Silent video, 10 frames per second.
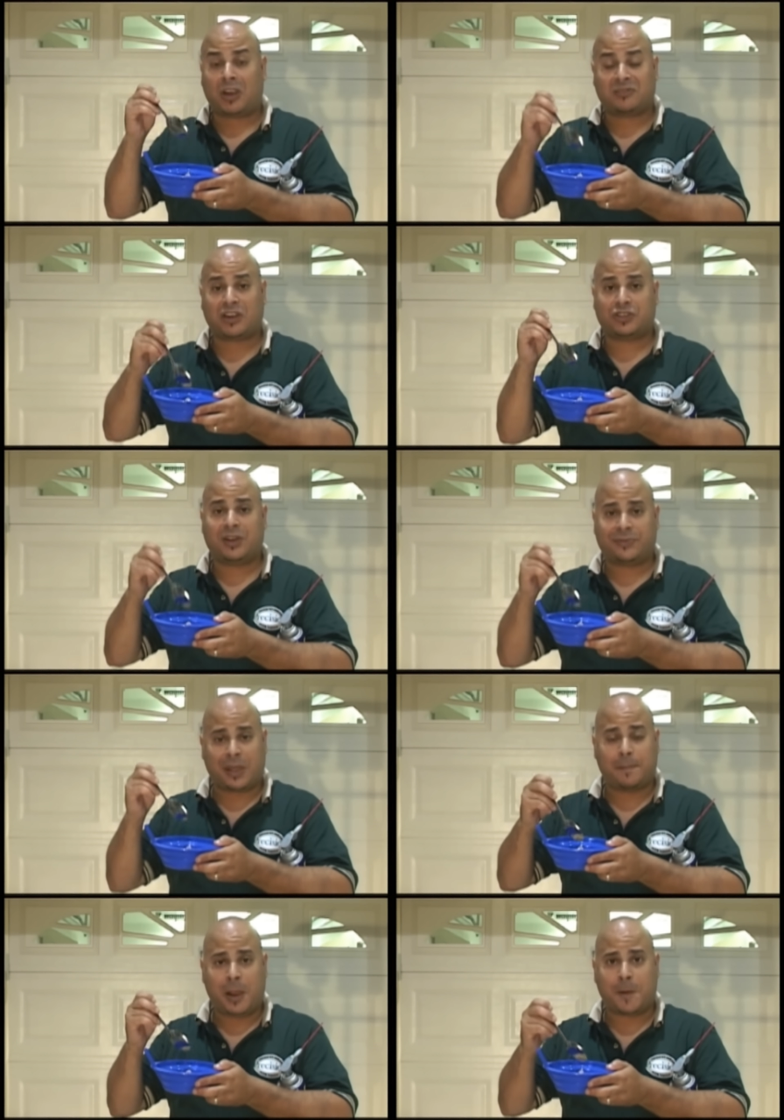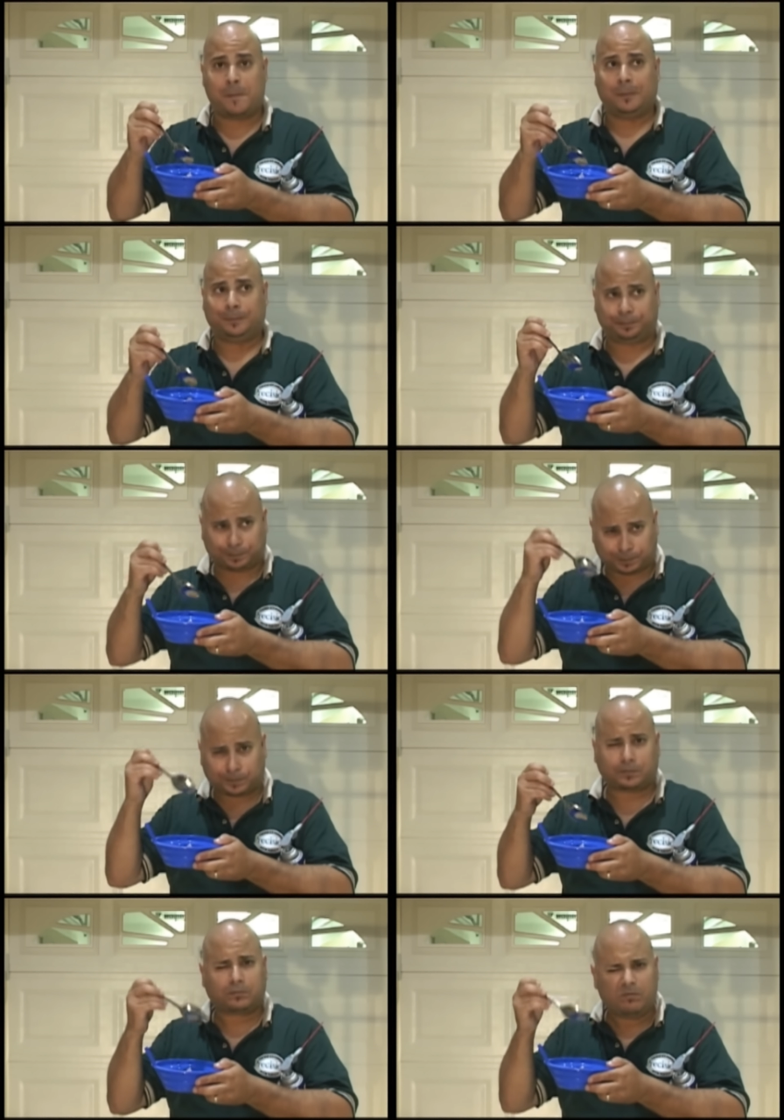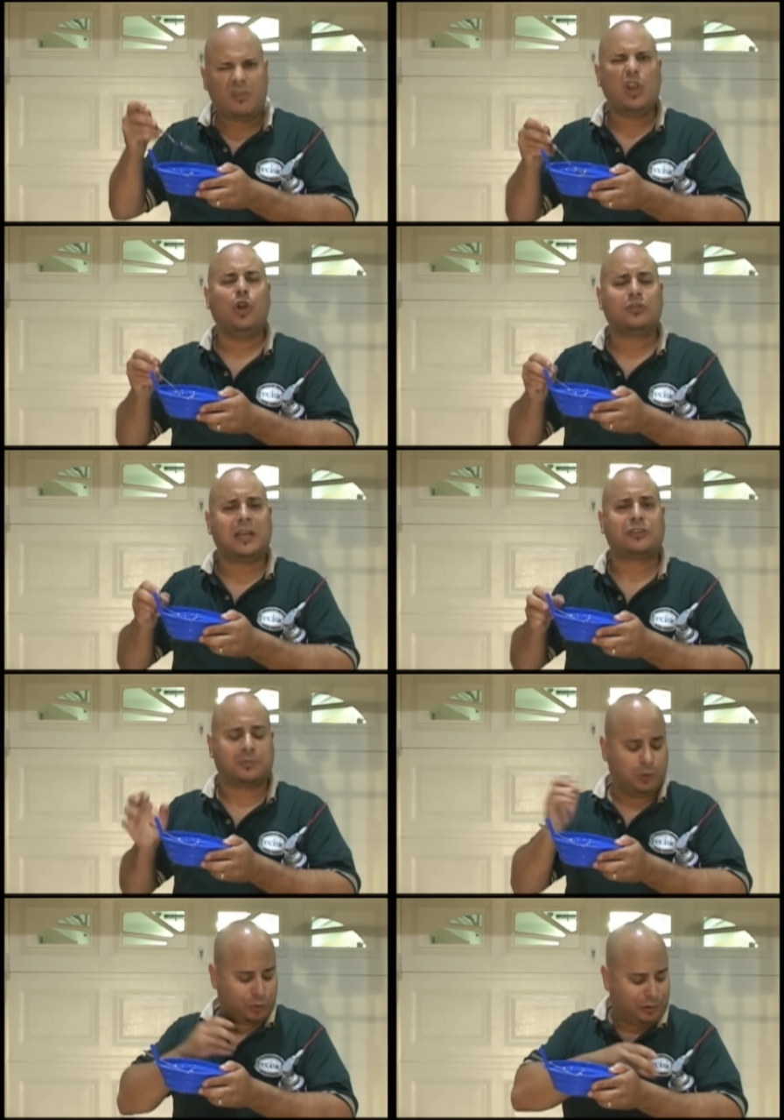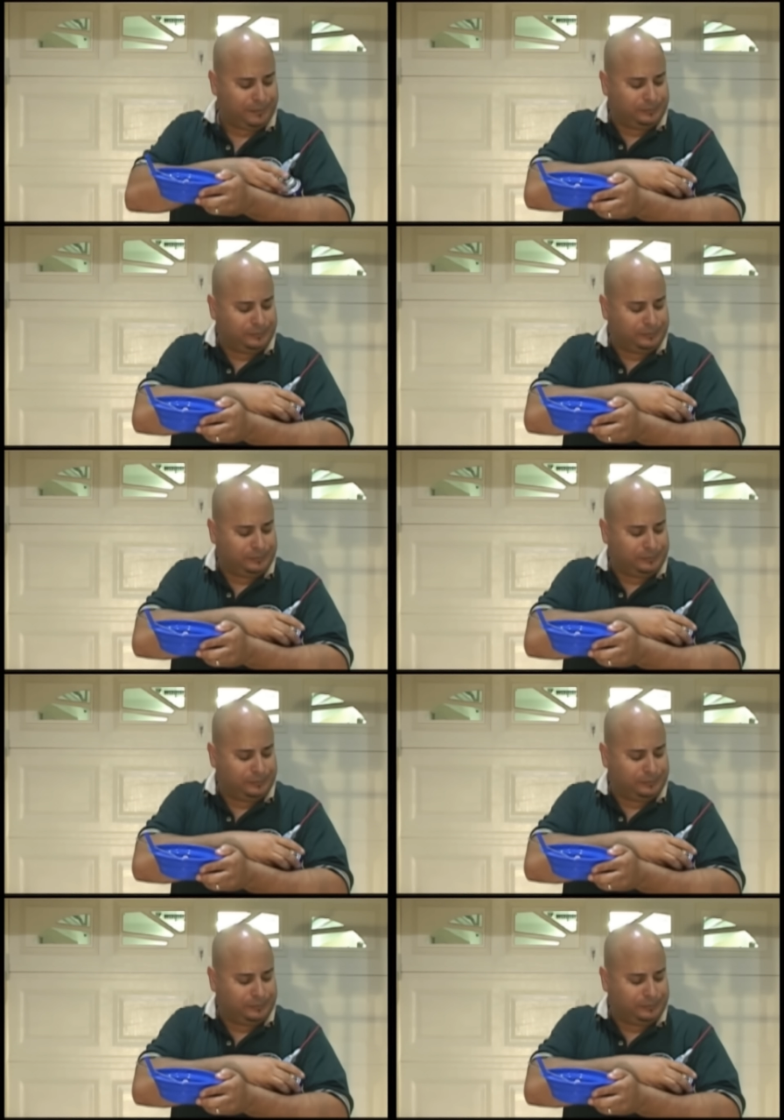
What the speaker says: Actually, not that bad. It goes down smooth.